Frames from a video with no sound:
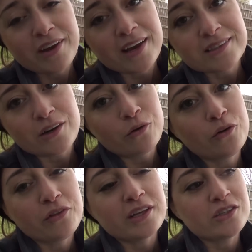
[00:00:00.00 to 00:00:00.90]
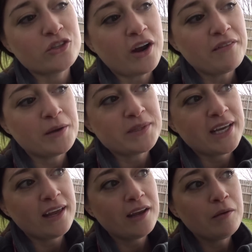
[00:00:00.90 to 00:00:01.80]
He has an owner that's driving up to
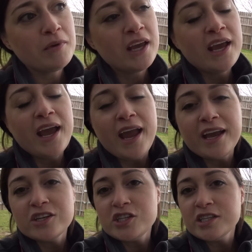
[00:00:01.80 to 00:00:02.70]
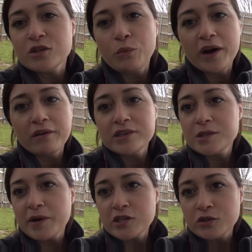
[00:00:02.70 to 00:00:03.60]
get him, and she's aware of his
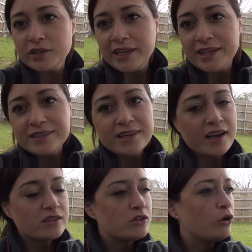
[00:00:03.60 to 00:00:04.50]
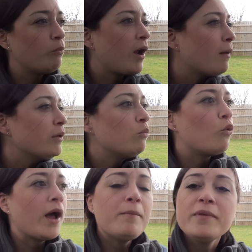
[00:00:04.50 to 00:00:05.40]
special needs and has no problem
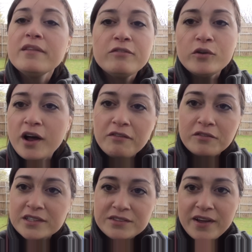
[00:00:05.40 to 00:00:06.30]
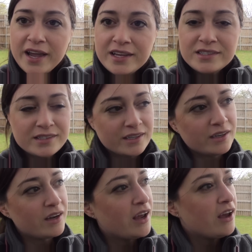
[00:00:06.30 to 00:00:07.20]
wiping the food off of his face
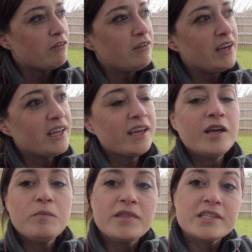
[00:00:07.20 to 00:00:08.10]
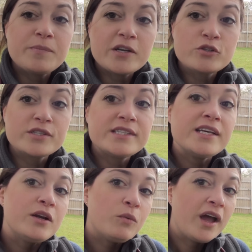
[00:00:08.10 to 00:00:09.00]
and feeding him in the special
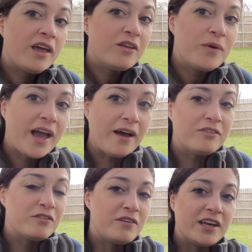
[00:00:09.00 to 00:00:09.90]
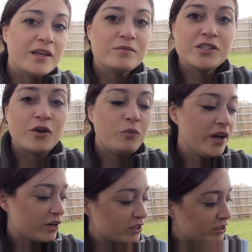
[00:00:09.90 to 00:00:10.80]
Sid way that we have to feed him. So we
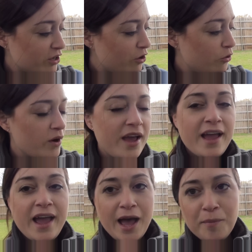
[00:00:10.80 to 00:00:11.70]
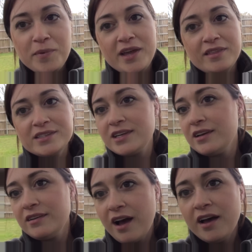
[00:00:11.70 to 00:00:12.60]
are so happy. This could
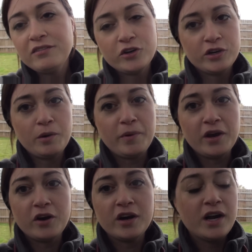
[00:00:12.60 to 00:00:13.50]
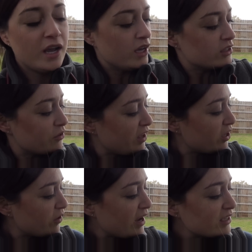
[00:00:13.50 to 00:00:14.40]
not have turned out better. So thank you
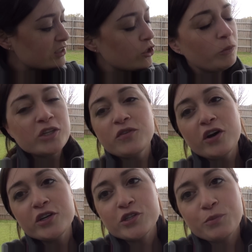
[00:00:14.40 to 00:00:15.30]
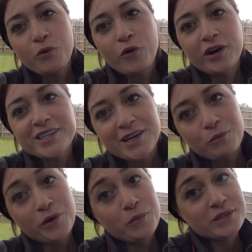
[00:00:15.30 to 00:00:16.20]
guys so much for all your support, and
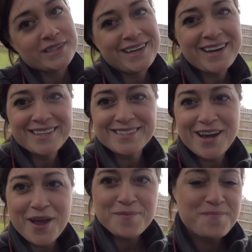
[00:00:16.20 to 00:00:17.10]
we will see you next time.